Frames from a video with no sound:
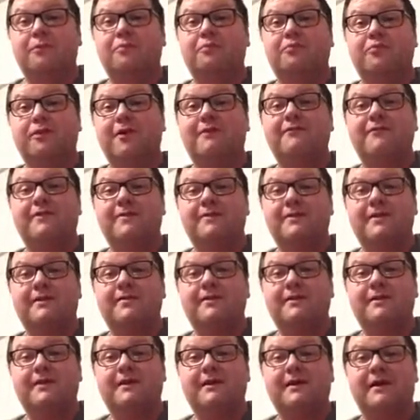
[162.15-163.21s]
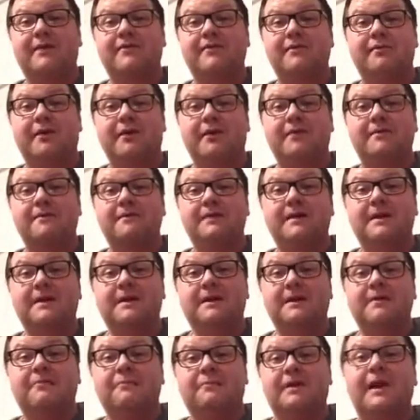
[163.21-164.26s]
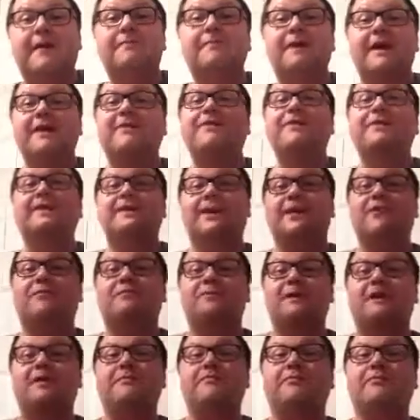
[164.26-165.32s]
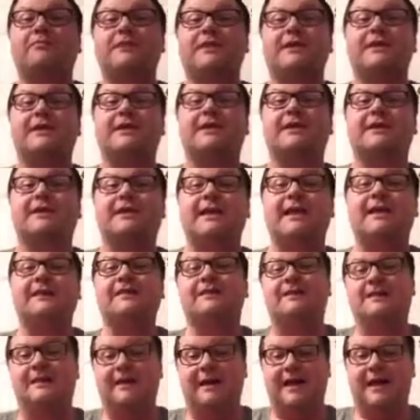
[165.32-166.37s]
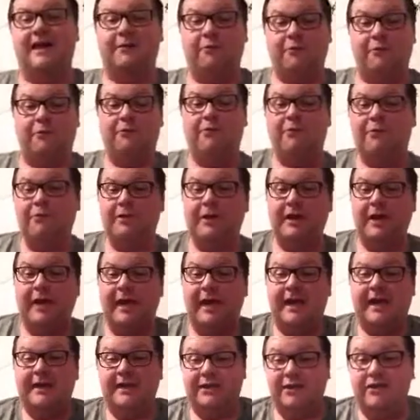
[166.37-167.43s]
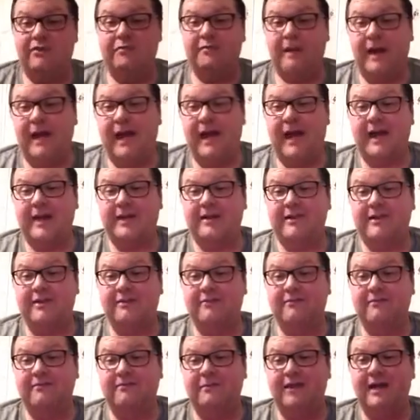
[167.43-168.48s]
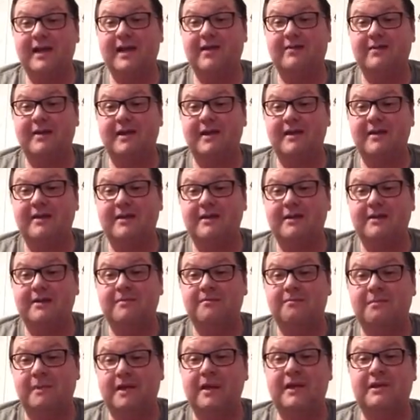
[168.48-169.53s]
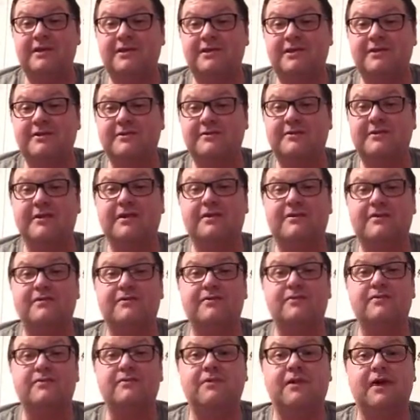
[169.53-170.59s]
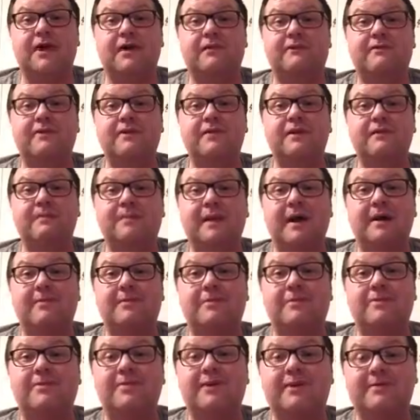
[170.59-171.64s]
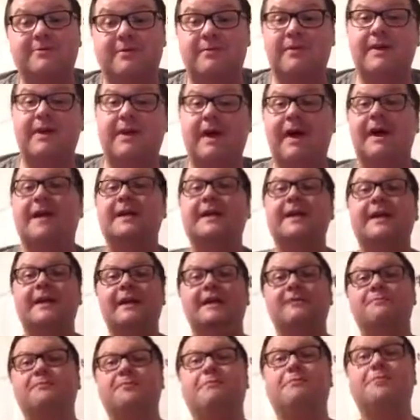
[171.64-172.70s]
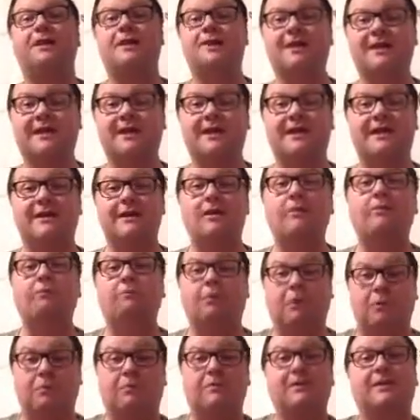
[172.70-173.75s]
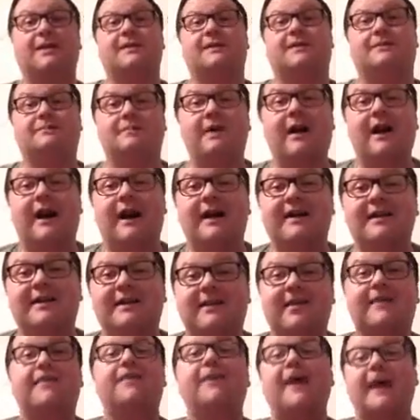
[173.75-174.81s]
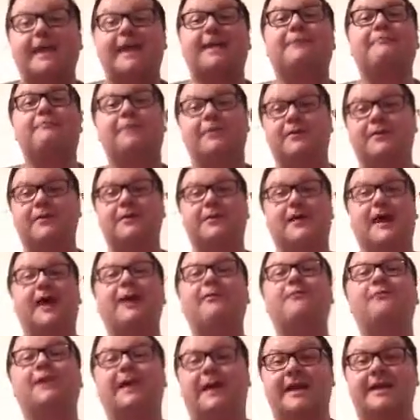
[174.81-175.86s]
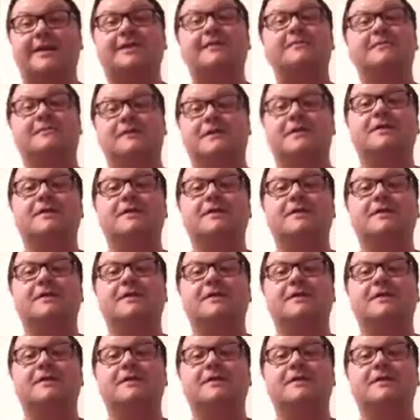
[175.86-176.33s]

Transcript: prevalent than the other part. What I mainly tell people is that I ordered a 2-pack of wrestling miniatures through Fruity Pebbles, and when we got it in, we wanted to see what was in the box, and that's where the title kind of